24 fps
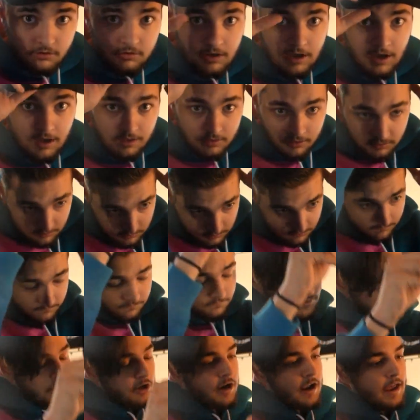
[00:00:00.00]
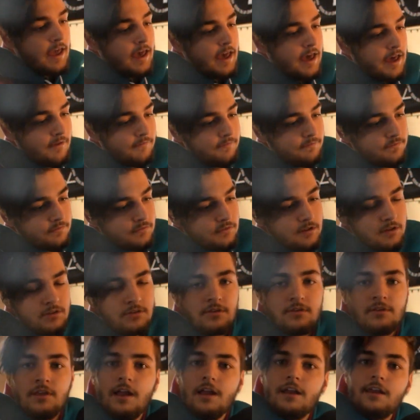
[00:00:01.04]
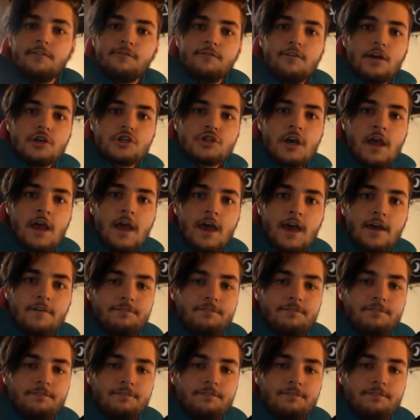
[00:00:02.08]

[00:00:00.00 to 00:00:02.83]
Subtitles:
got their hat. It's a Teddy Fresh hat.